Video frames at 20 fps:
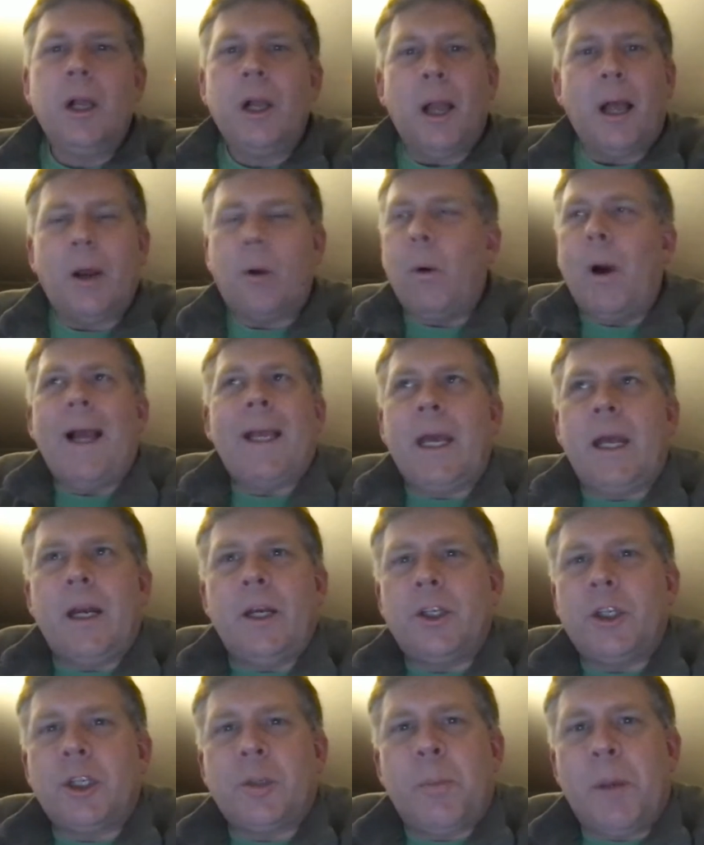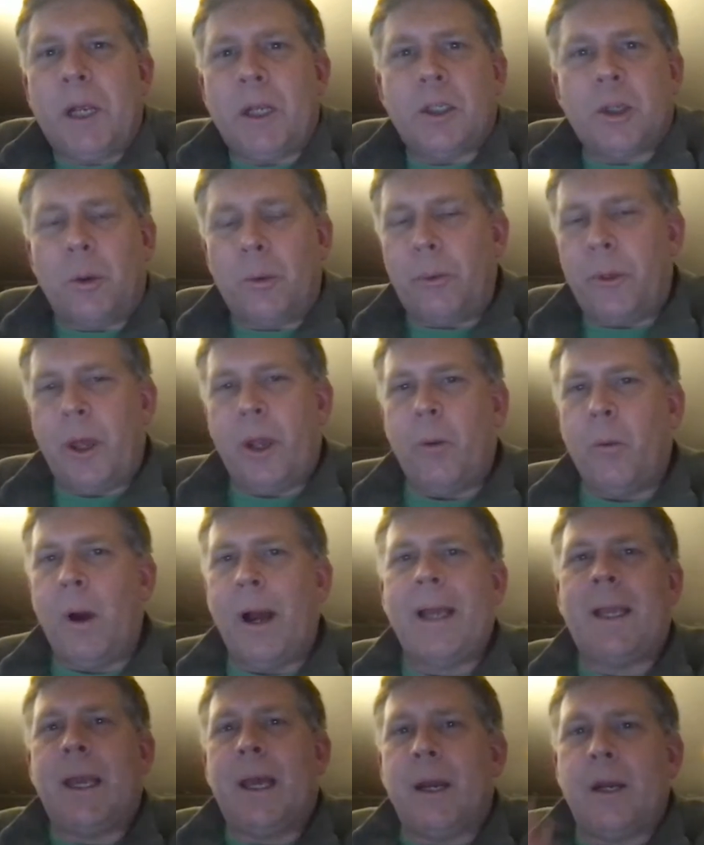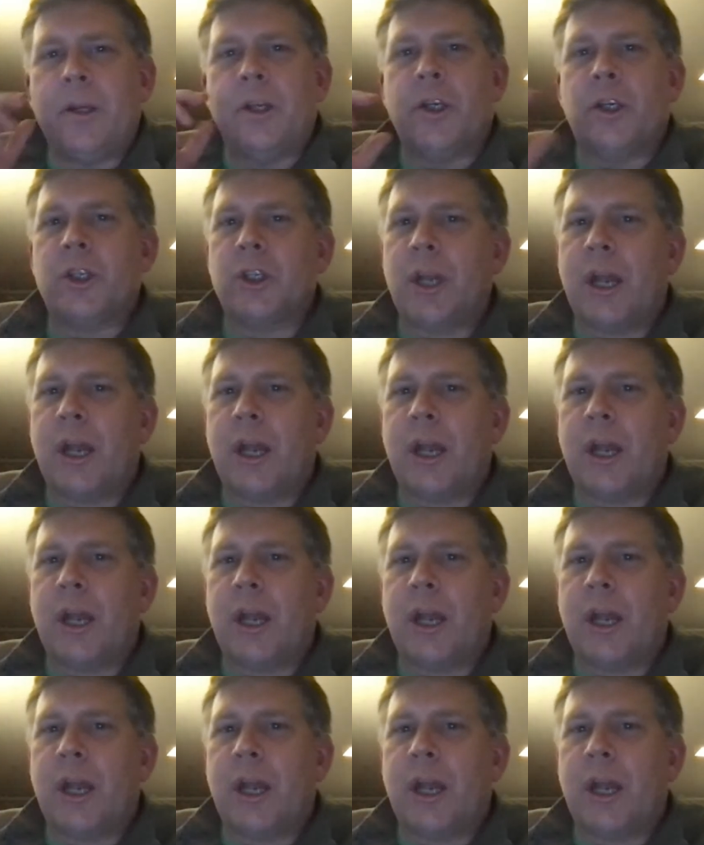Like, why can't it just be its own thing? Why can't it just